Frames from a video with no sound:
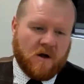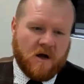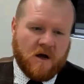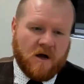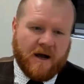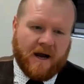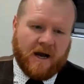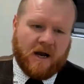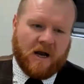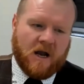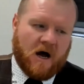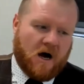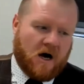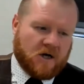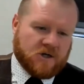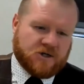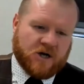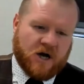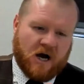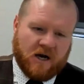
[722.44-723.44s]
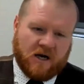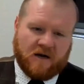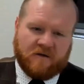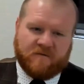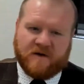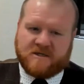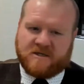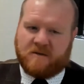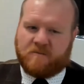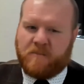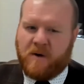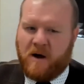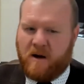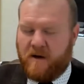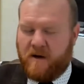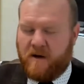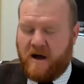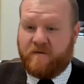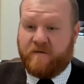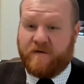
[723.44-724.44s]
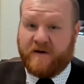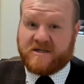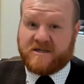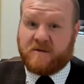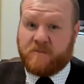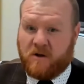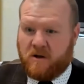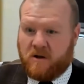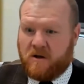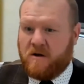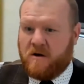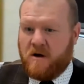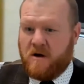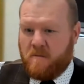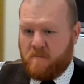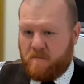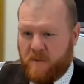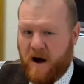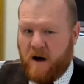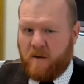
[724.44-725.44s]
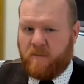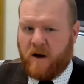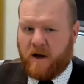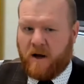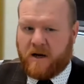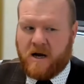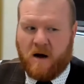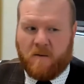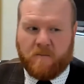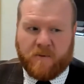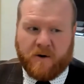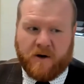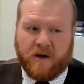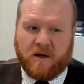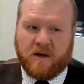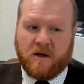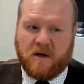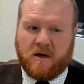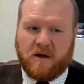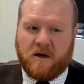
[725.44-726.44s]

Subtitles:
a large, highly visible public company,